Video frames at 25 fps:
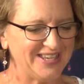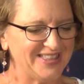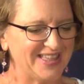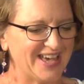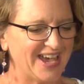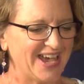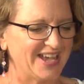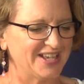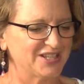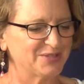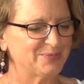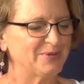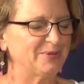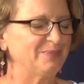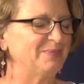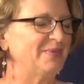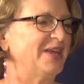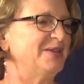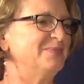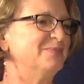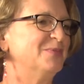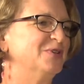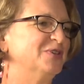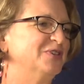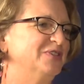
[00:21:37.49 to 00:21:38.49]
that has been
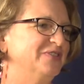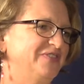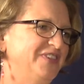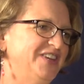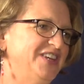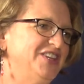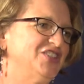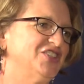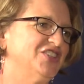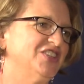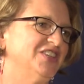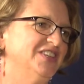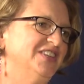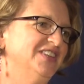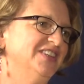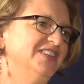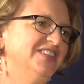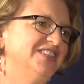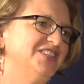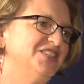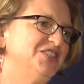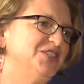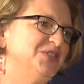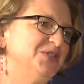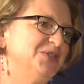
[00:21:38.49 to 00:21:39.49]
my motivation
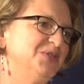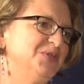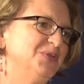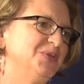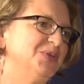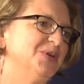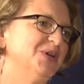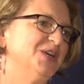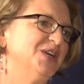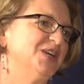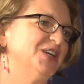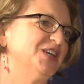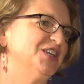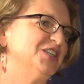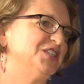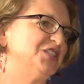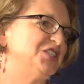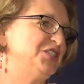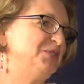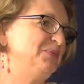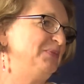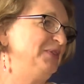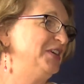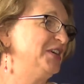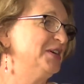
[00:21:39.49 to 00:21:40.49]
to
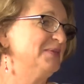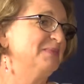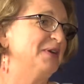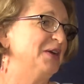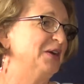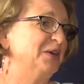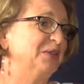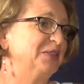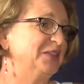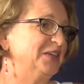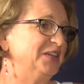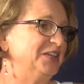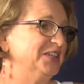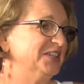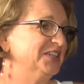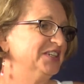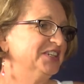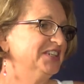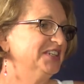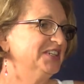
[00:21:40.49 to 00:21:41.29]
become healthy,